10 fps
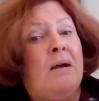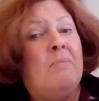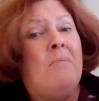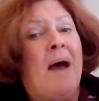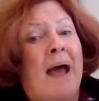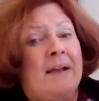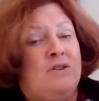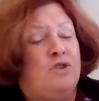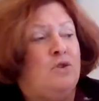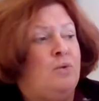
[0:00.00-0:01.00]
my
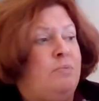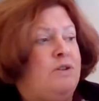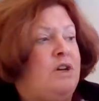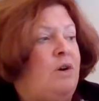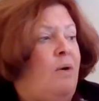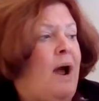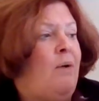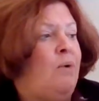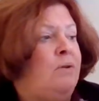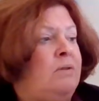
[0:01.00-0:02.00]
soup, she
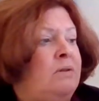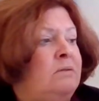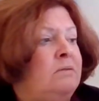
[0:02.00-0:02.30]
growled.